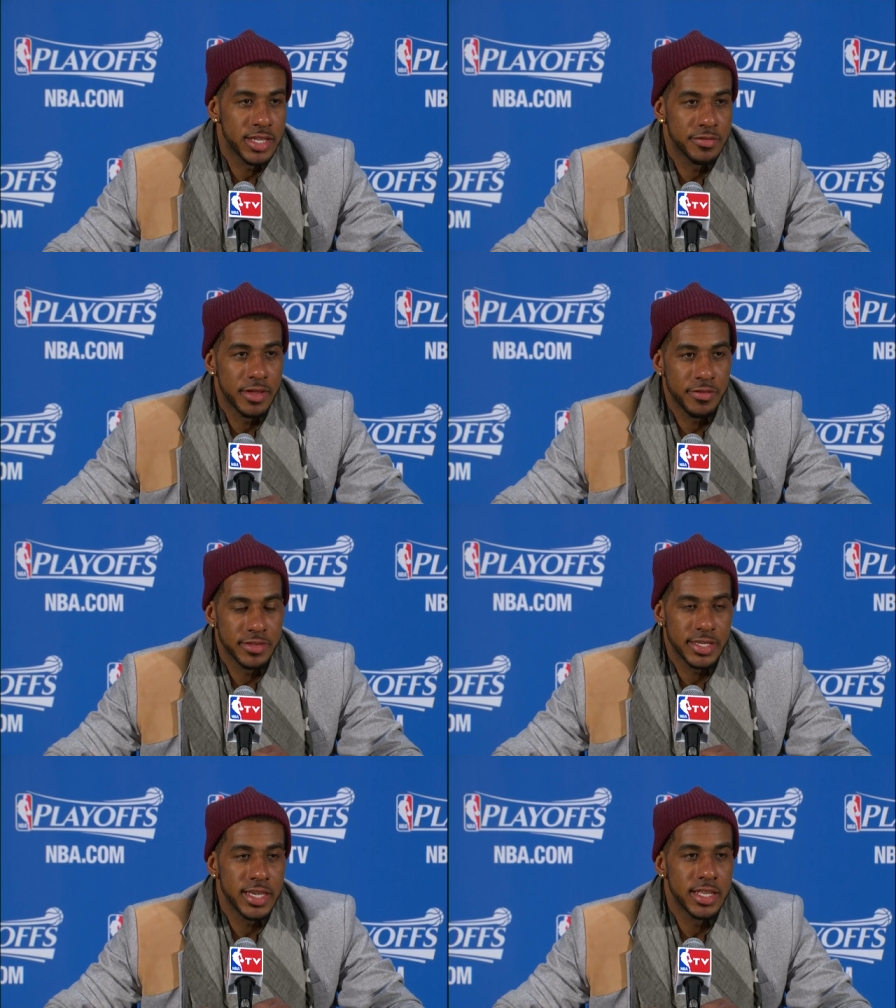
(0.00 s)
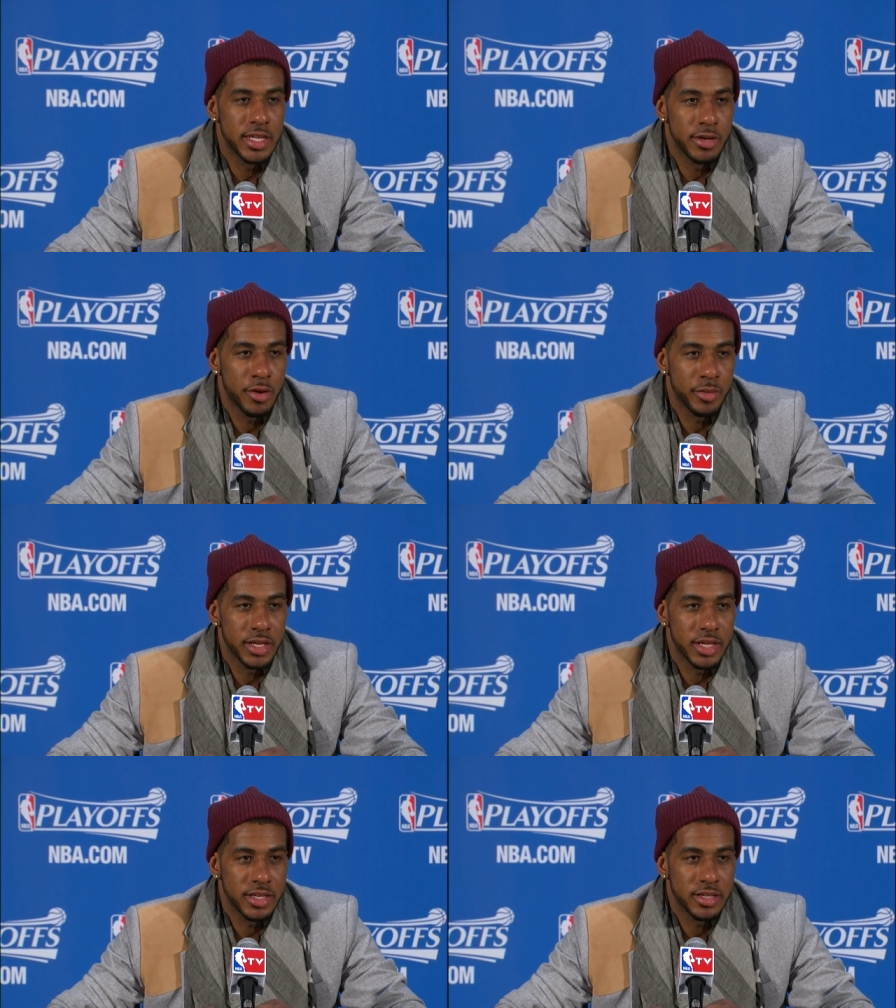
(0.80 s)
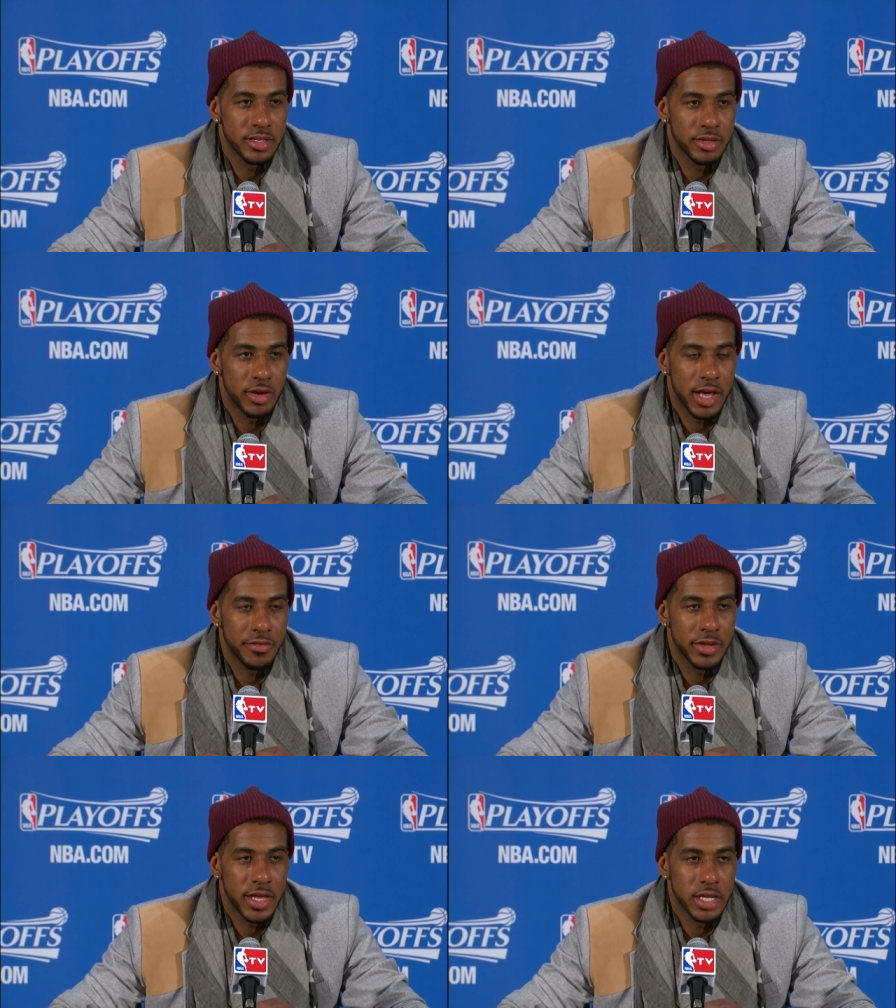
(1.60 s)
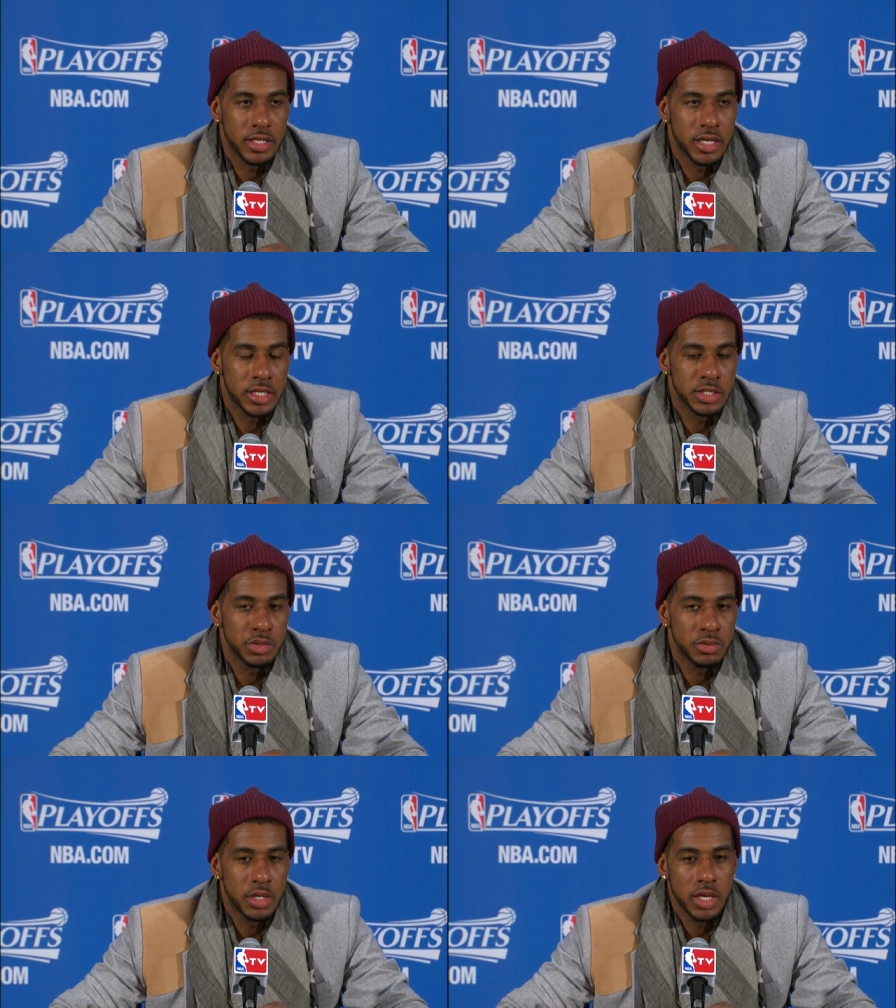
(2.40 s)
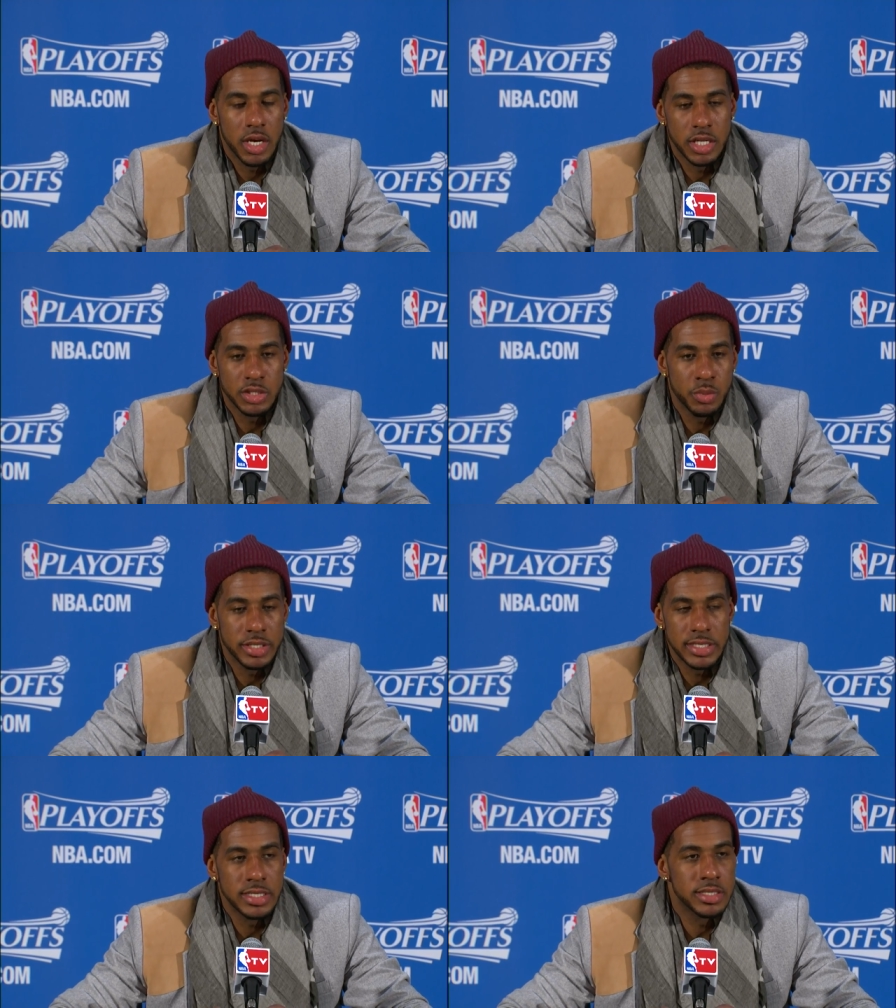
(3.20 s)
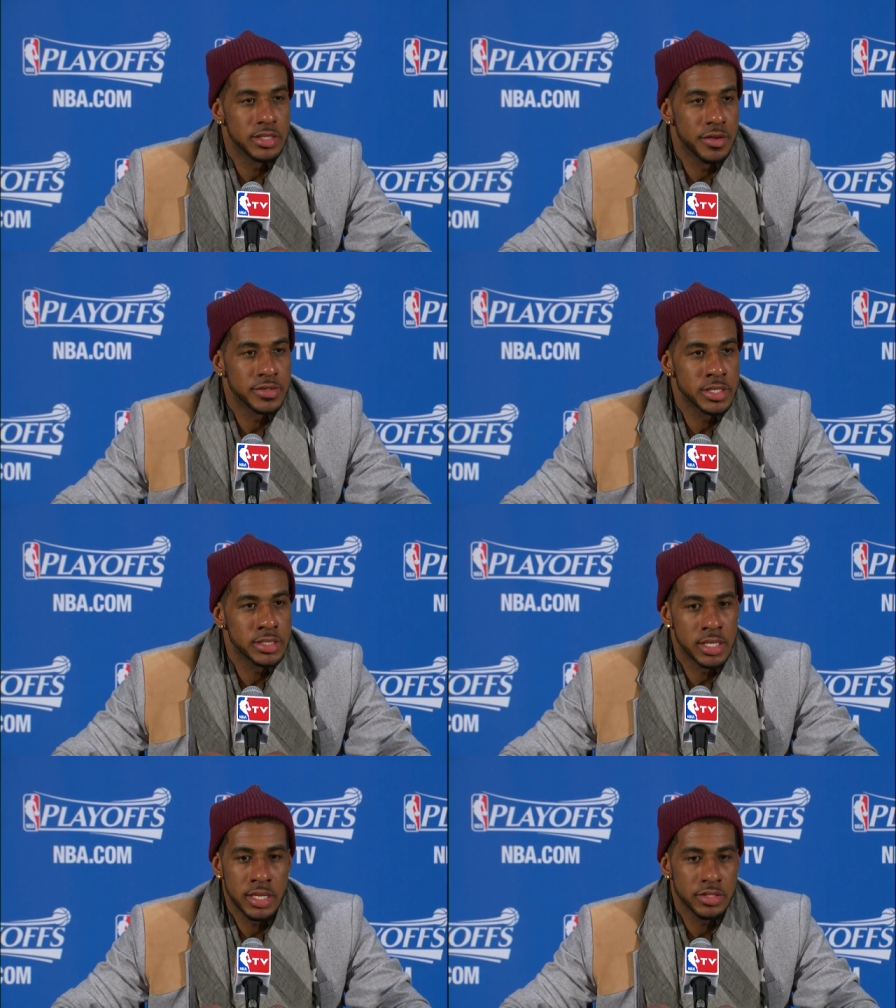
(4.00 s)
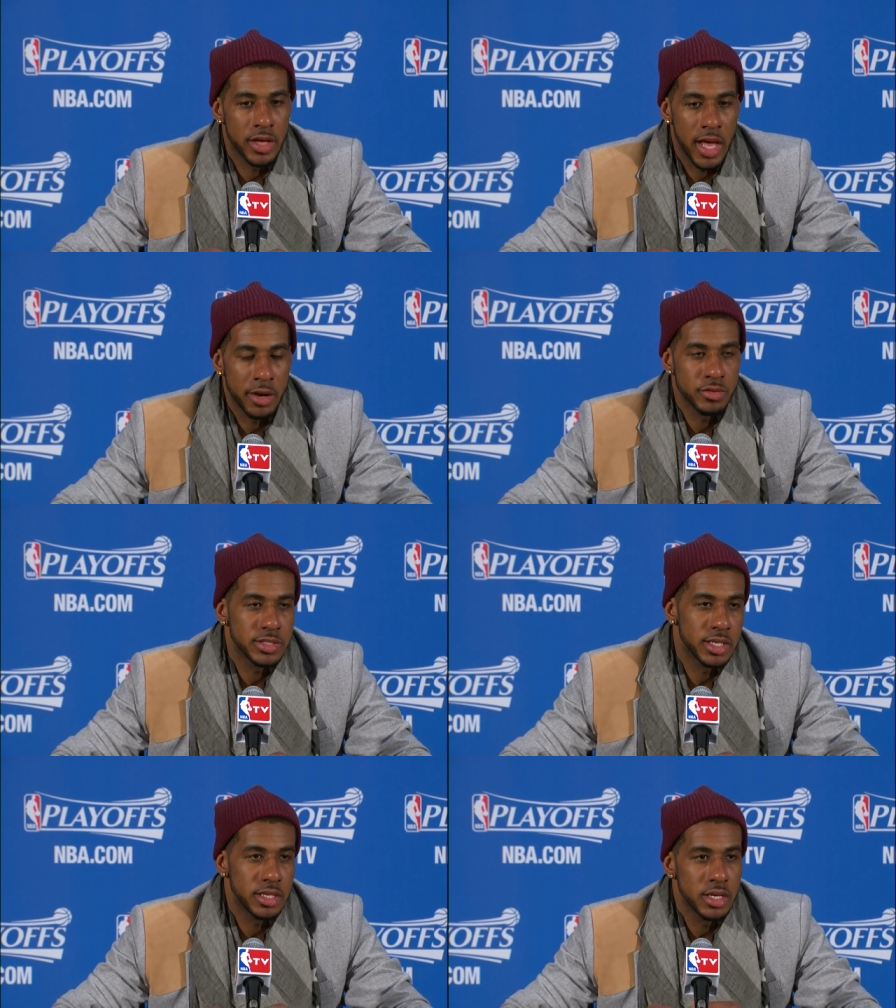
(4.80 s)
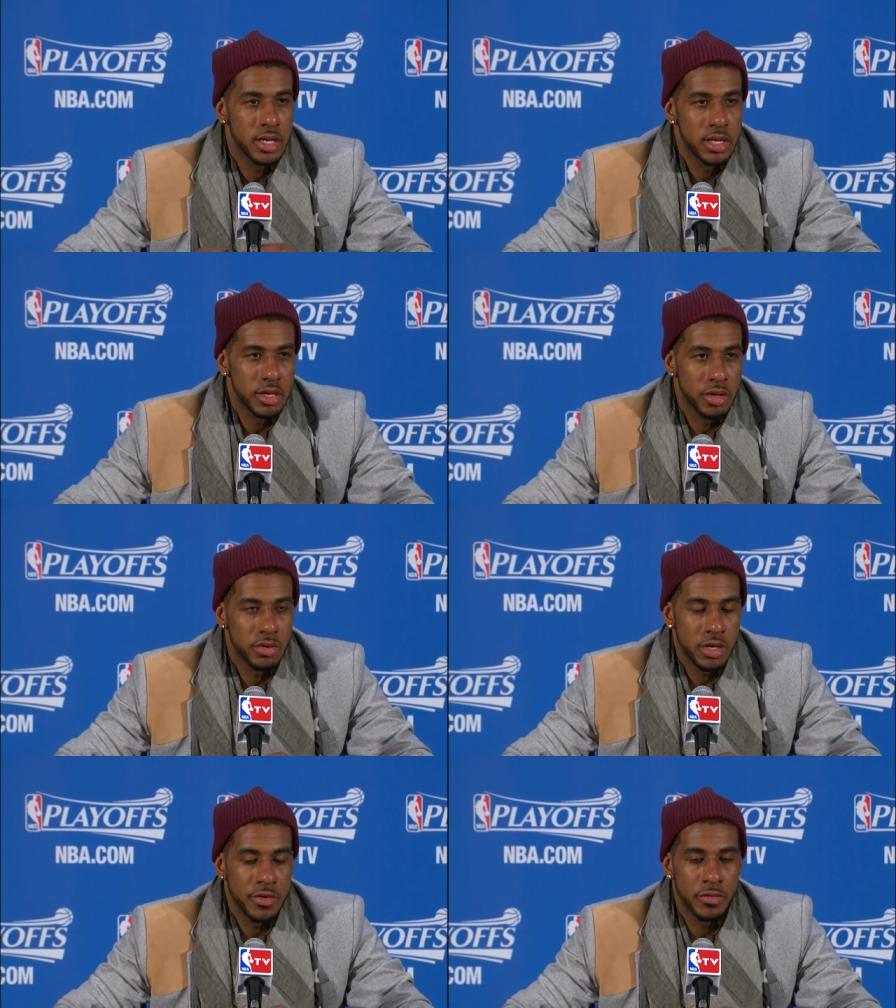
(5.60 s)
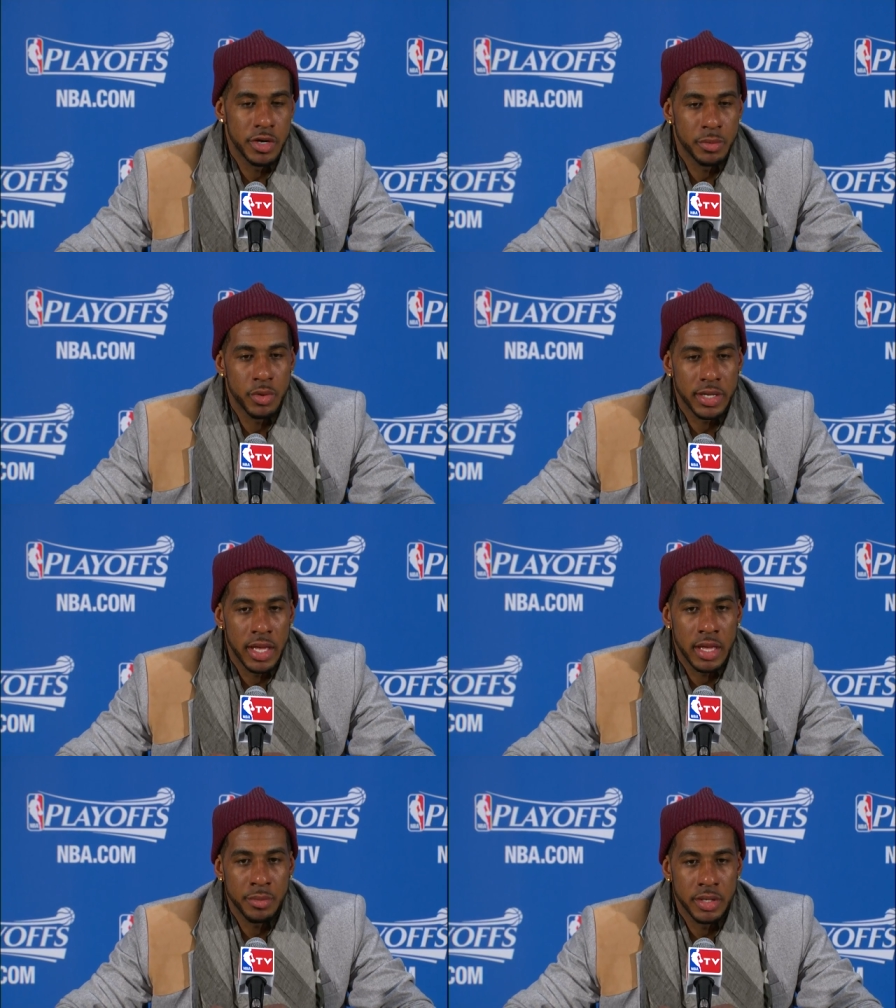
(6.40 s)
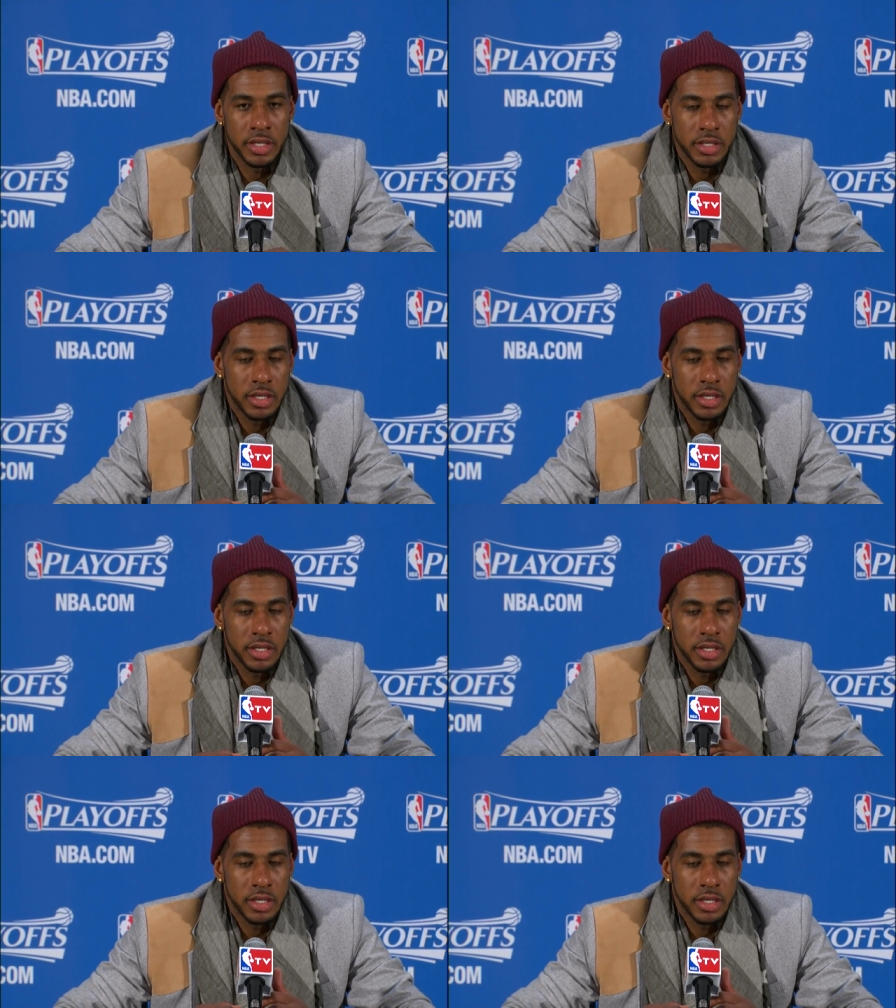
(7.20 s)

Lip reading: They've definitely keyed in on me, and, you know, I haven't had too much easy stuff since then, so I don't see, you know, a 40-point game, but